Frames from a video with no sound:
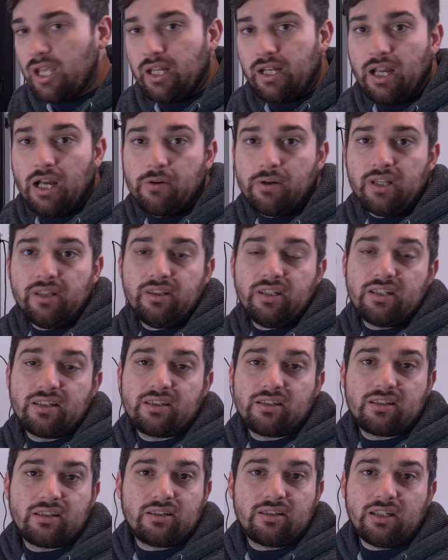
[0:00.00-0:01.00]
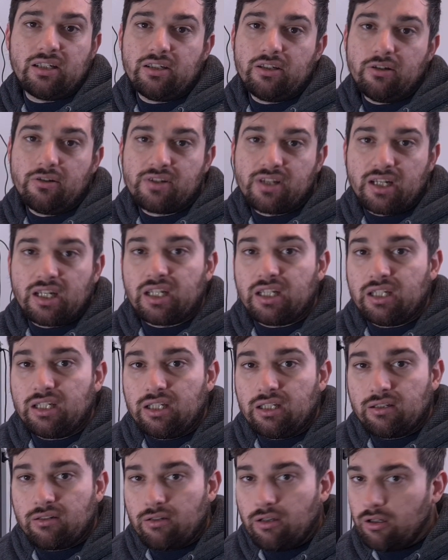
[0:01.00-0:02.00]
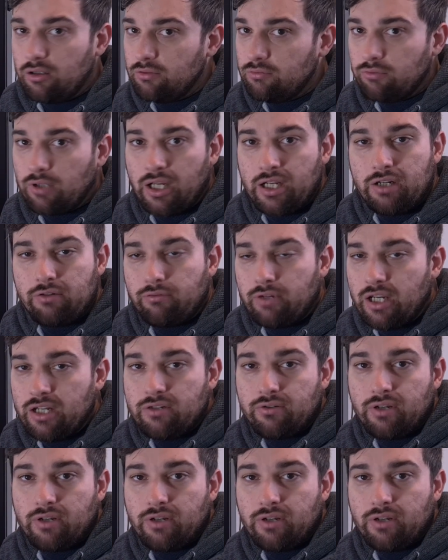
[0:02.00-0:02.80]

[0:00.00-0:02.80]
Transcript: Now, in this, didn't use any ray